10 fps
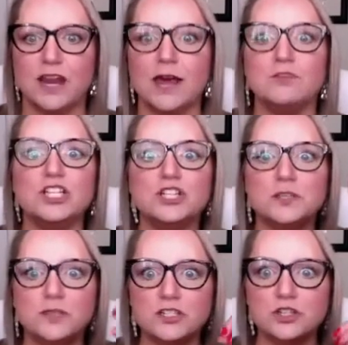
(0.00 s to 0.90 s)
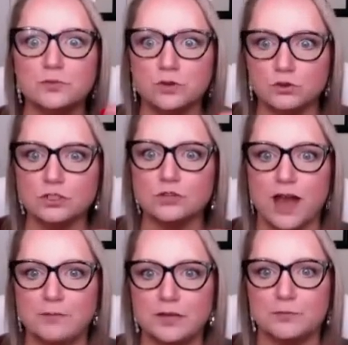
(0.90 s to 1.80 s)
But I'm going to do something super cool to
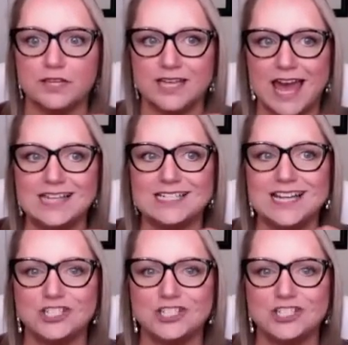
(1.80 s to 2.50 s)
wrap it up at the end,